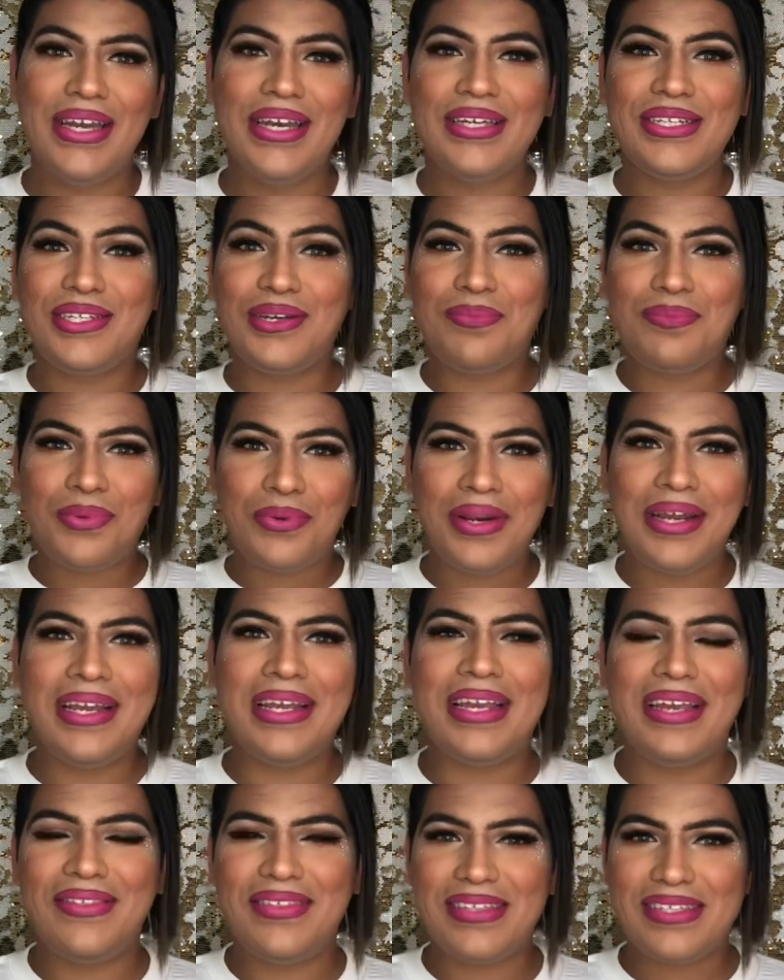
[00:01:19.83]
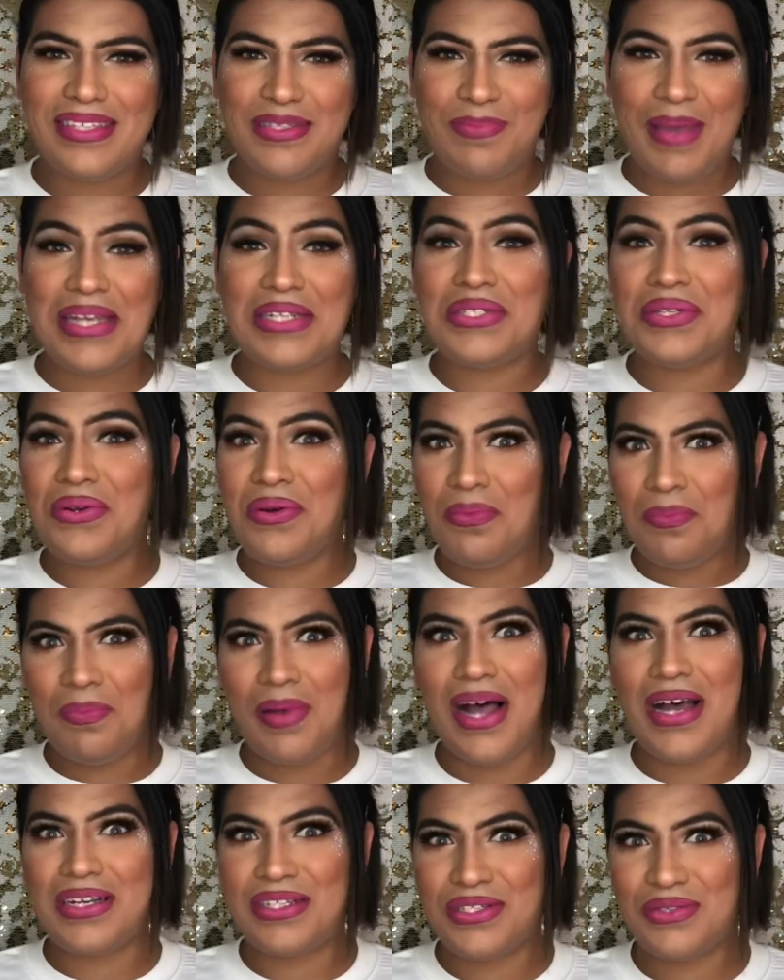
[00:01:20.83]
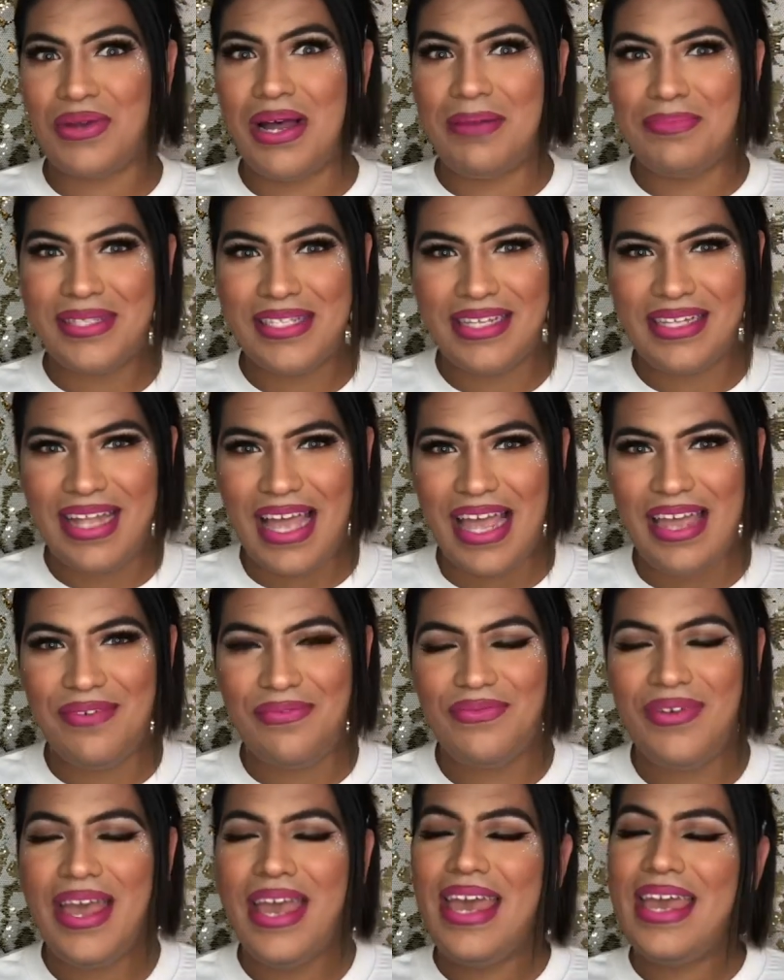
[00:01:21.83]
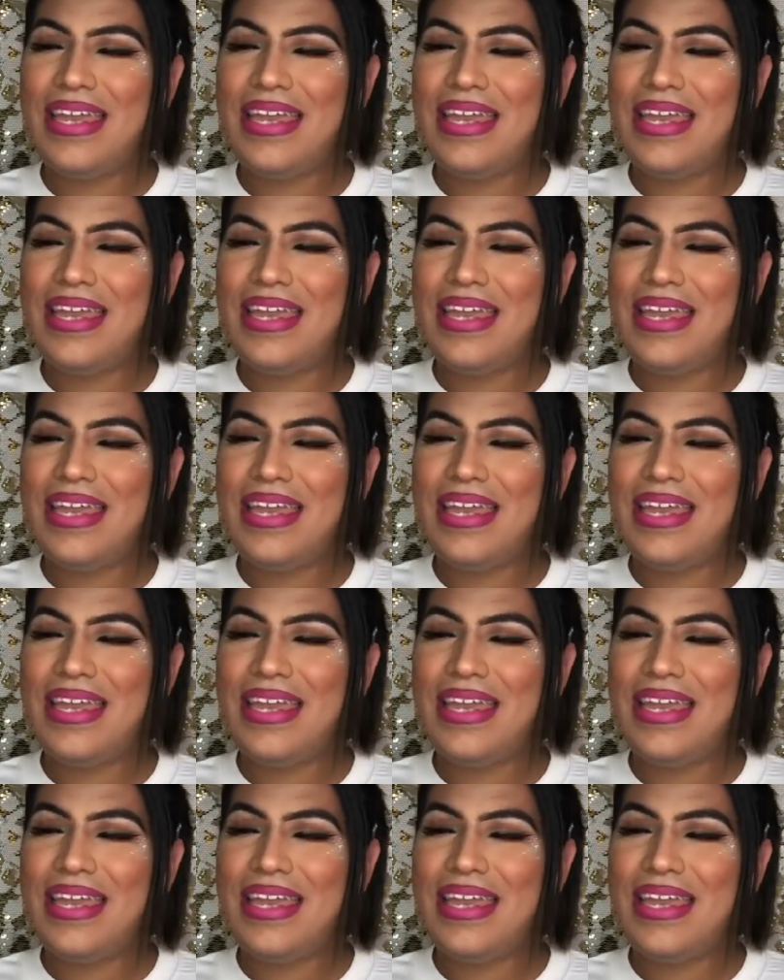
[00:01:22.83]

to bring this special box swap to life.